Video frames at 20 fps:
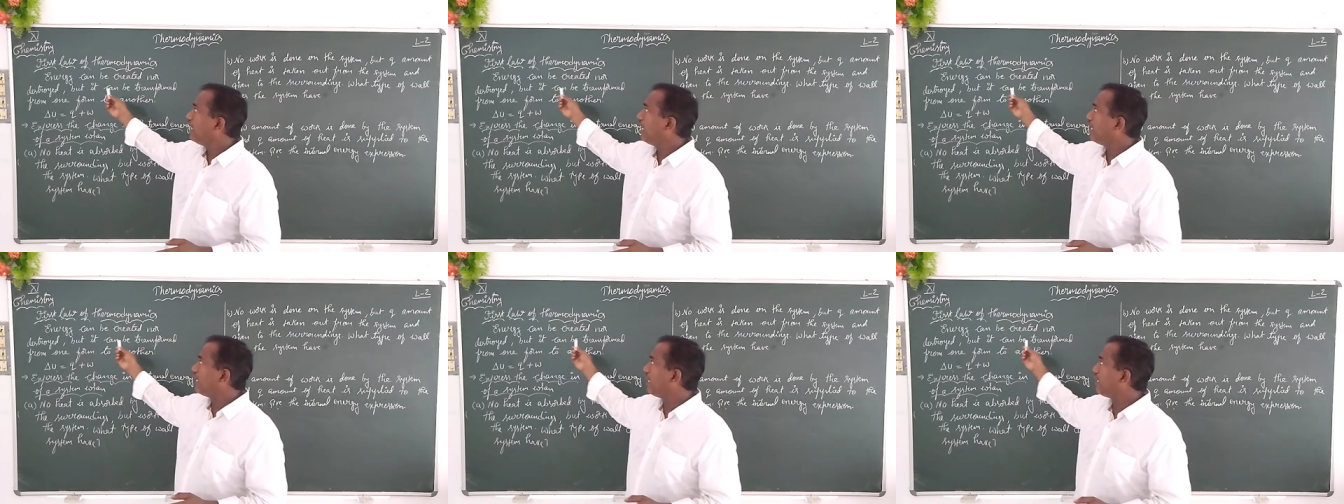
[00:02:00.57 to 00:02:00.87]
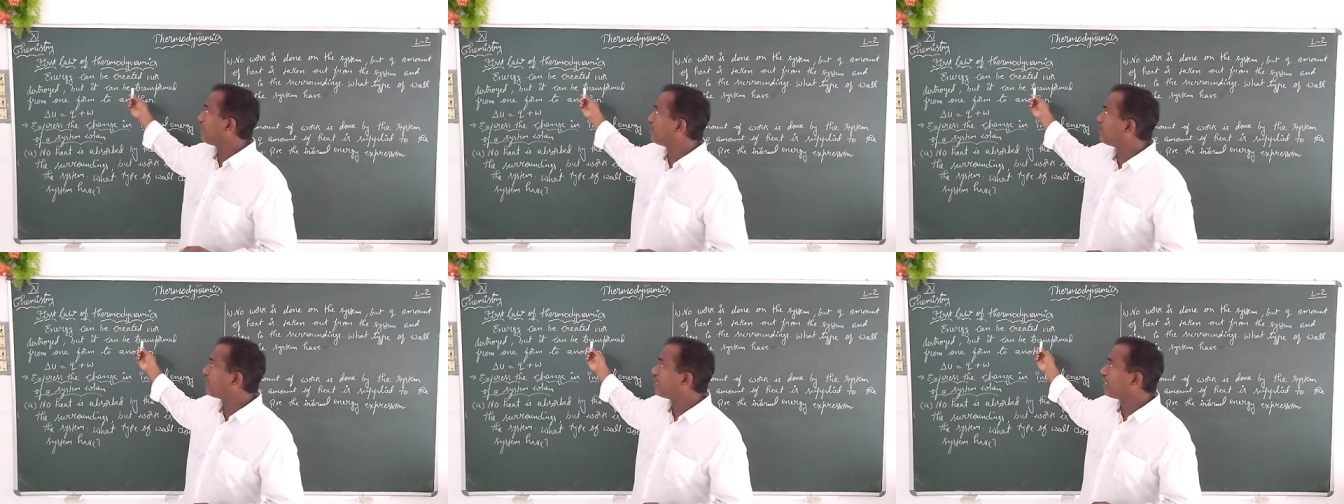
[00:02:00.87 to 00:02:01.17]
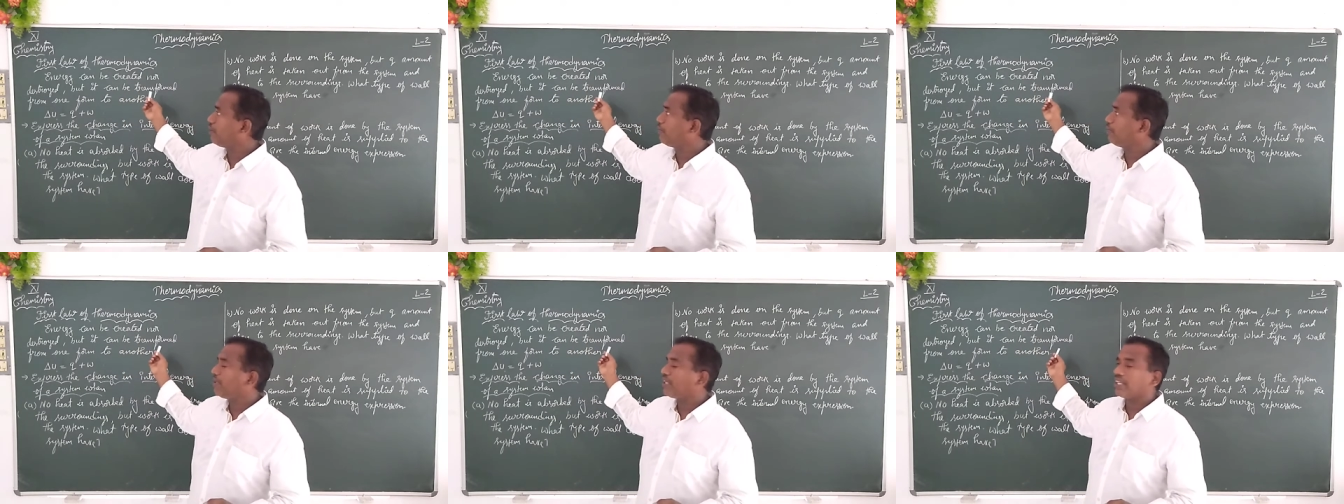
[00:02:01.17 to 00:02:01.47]
Energy
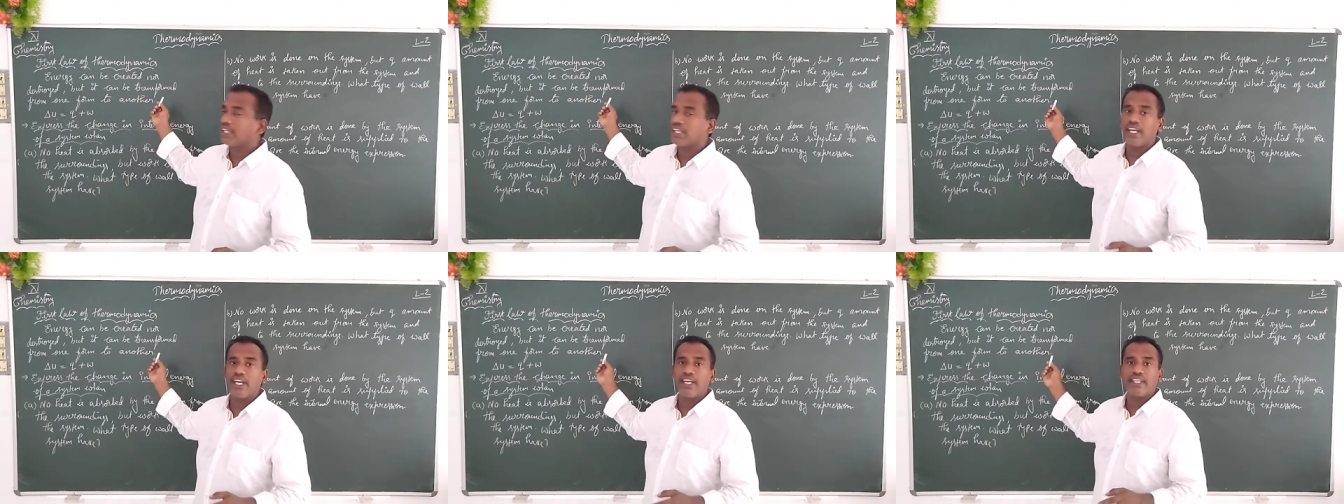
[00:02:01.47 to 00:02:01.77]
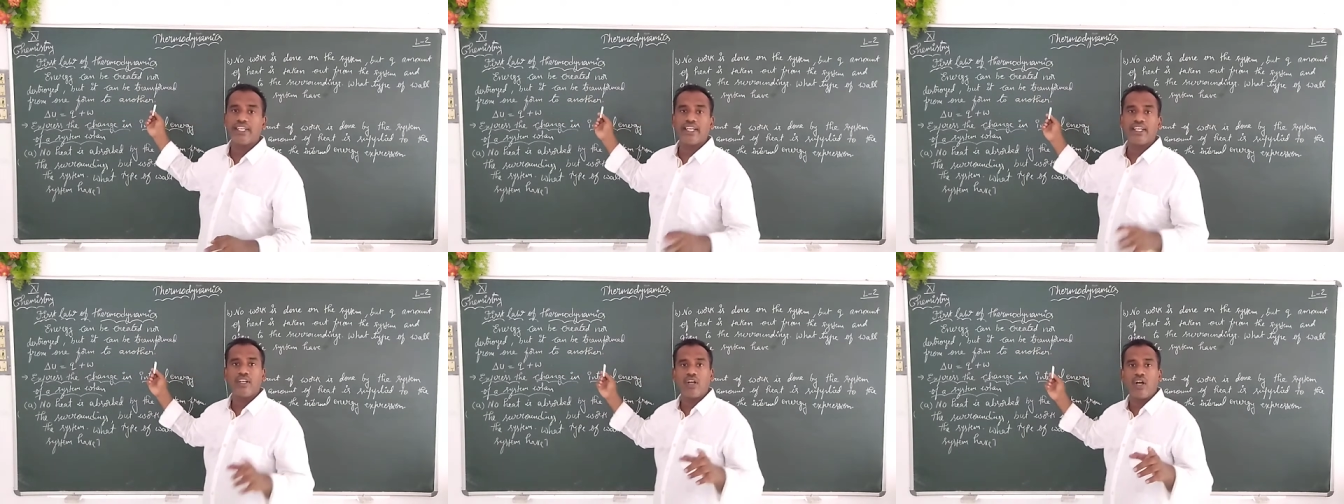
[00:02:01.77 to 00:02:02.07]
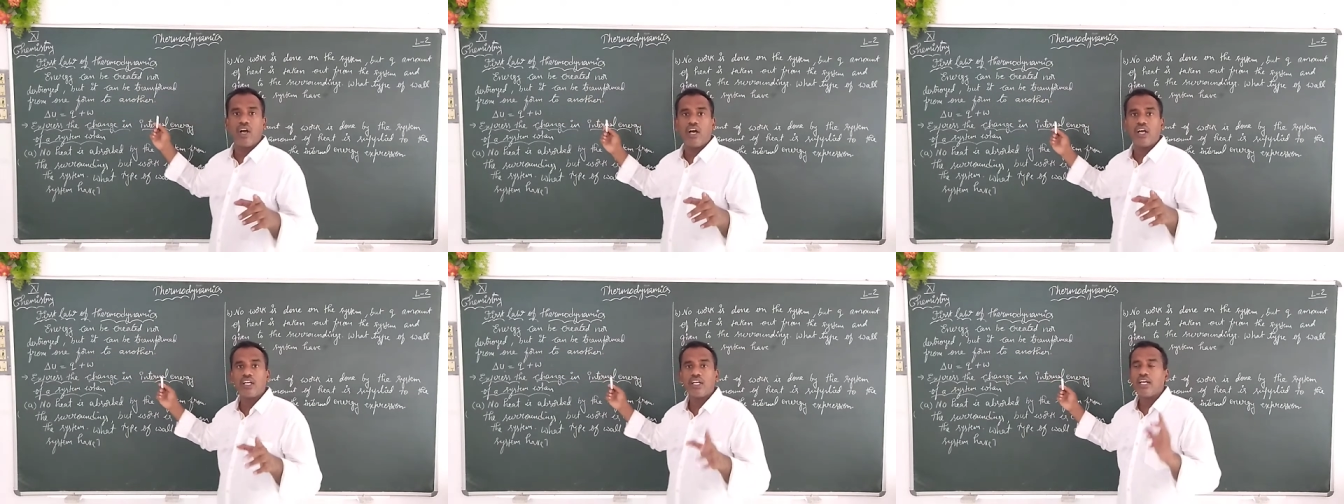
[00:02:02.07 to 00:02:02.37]
can be created
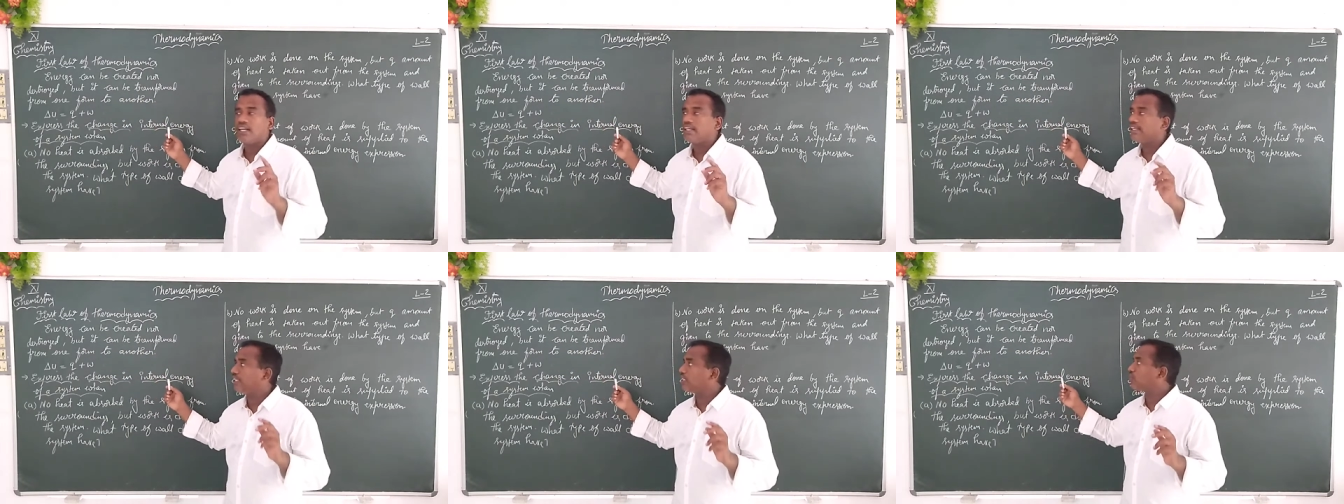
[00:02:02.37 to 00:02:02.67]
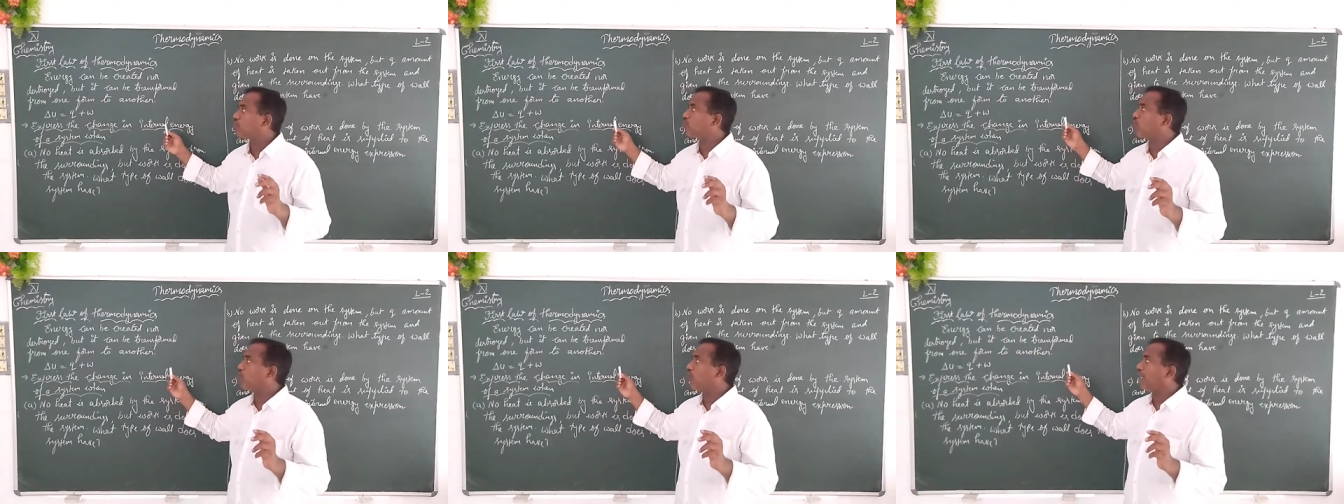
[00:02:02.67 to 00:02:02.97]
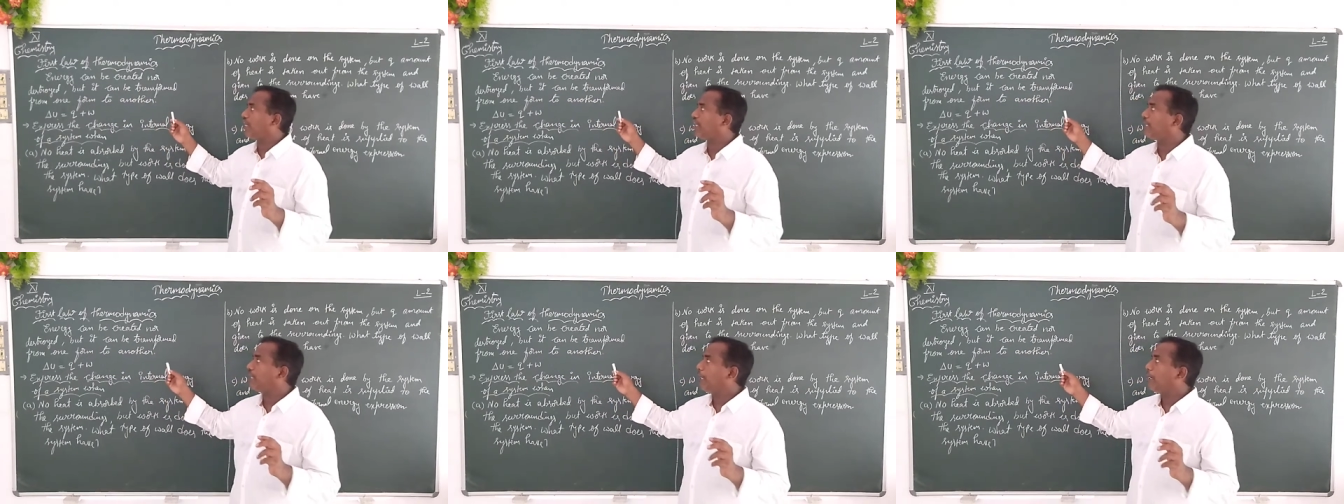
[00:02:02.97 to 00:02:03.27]
nor
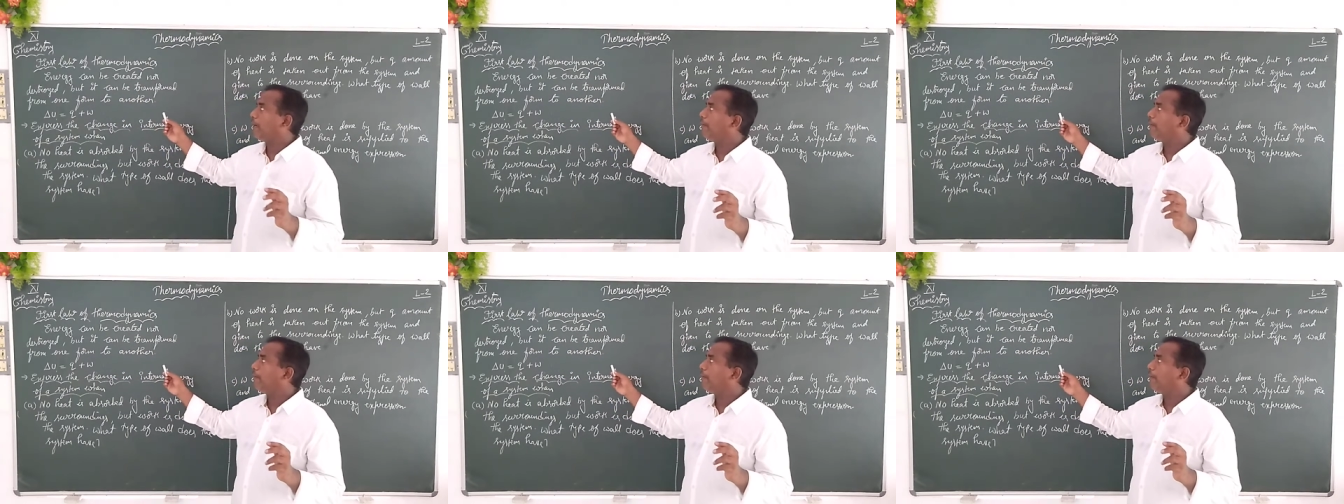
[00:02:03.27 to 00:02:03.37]
destroyed,